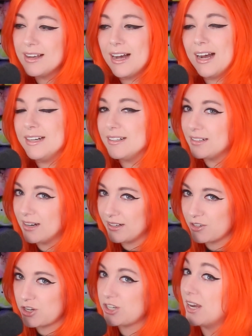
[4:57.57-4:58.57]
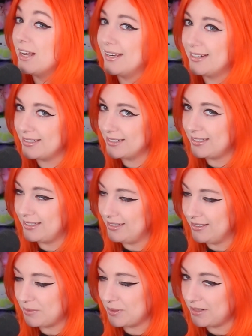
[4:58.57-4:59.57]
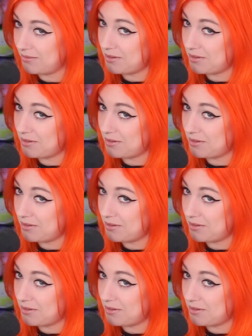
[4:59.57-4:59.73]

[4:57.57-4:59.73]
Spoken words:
I did not shine in it when I was